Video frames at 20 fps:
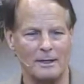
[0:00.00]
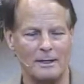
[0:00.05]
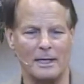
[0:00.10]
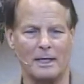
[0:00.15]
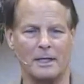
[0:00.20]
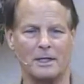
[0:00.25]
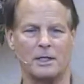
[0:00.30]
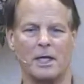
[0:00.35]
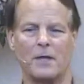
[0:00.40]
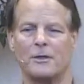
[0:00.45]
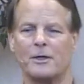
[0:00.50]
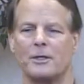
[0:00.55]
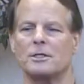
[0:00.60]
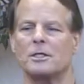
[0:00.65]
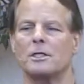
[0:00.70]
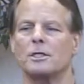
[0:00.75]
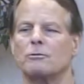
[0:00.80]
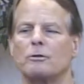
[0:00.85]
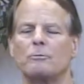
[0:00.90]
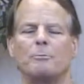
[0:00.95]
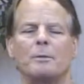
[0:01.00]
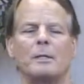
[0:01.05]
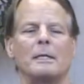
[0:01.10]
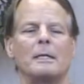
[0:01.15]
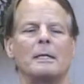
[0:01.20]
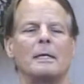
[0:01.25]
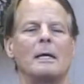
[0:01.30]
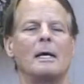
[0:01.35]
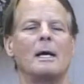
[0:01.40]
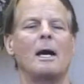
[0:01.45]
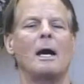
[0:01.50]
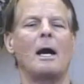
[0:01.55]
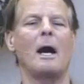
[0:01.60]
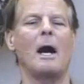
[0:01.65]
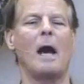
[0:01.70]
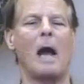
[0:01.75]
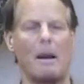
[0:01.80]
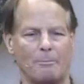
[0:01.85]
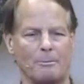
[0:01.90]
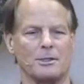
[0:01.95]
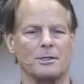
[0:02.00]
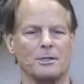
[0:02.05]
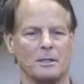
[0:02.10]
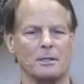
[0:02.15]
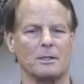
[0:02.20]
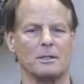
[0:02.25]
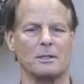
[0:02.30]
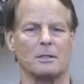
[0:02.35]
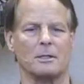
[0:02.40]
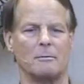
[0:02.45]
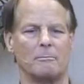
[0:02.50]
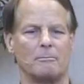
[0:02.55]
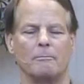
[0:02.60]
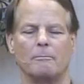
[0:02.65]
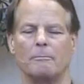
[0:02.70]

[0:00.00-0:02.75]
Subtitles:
Antithesis would be opposites,